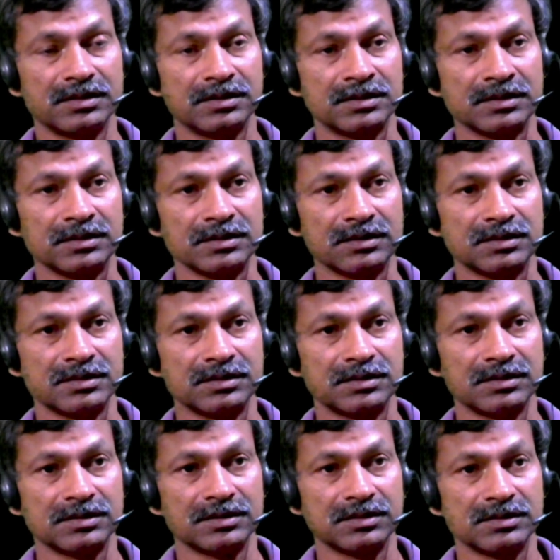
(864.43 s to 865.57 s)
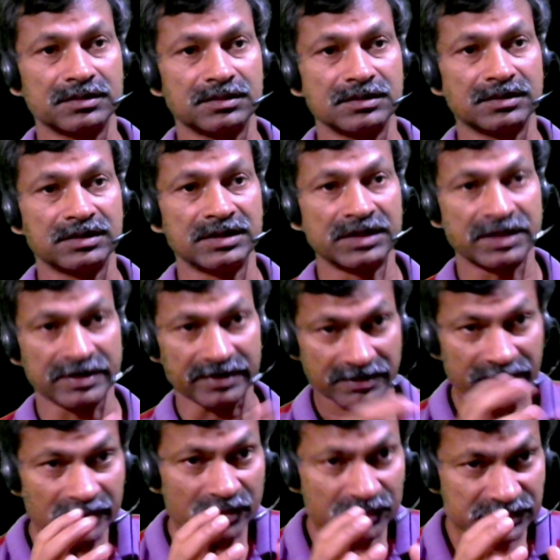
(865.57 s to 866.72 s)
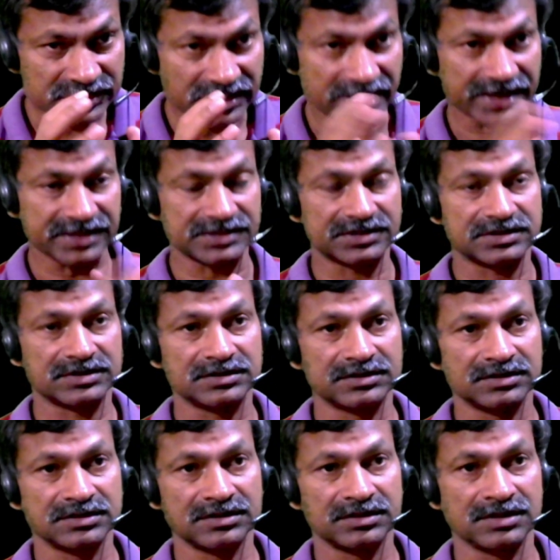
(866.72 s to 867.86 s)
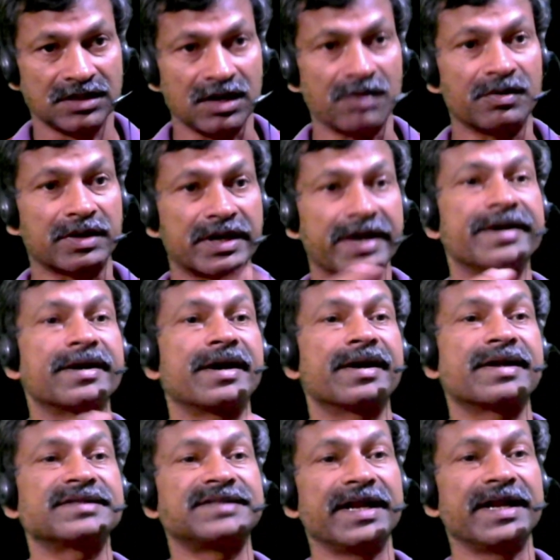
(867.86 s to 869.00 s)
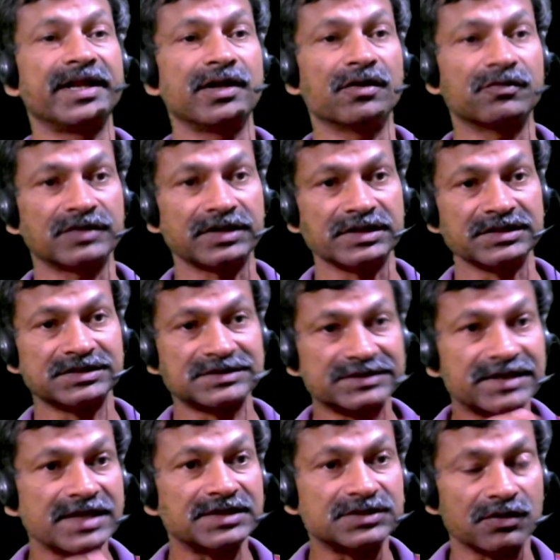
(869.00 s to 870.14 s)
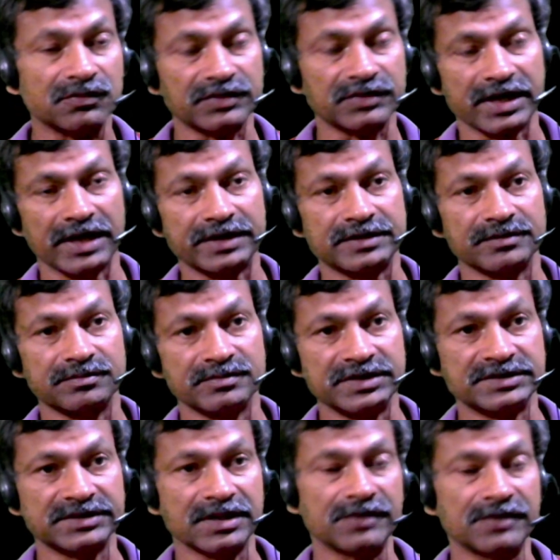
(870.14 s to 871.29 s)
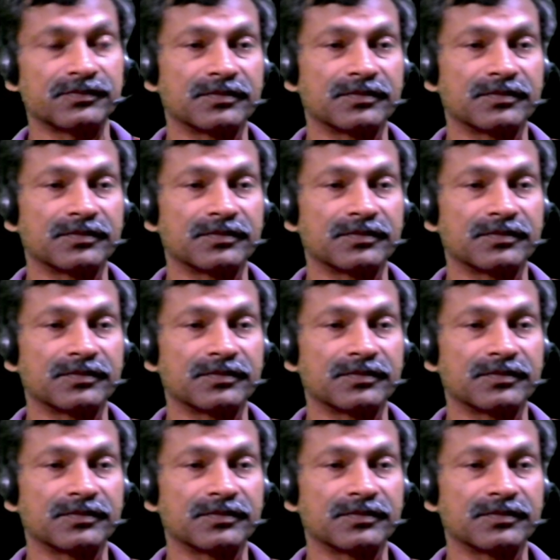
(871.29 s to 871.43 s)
uh, revolutionize our current understanding of the structure of the atom itself.